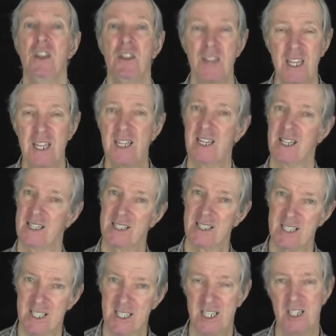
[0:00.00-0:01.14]
thinking,
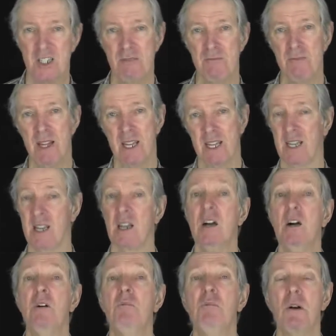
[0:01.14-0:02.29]
decision making,
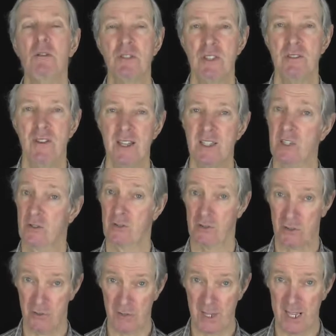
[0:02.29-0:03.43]
motivation,
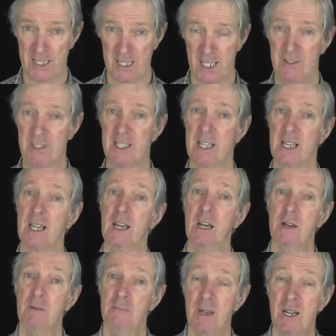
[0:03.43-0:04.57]
creativity,
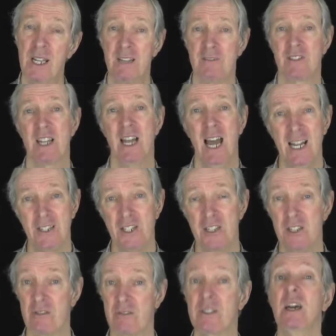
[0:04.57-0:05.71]
beliefs,
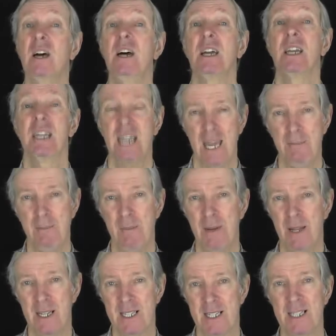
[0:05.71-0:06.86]
attitudes,
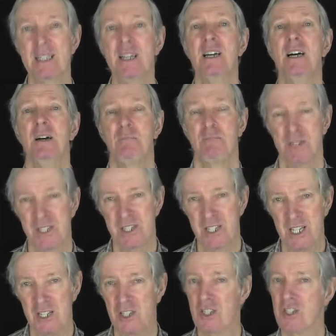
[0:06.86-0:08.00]
capabilities,
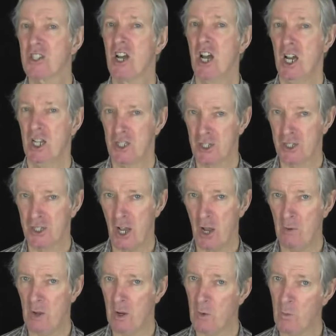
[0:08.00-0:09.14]
procedures and
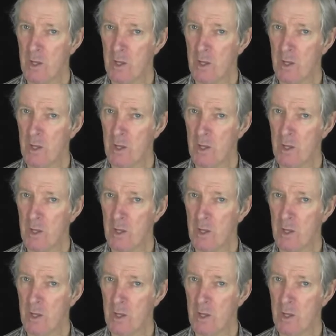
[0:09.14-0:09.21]
so on.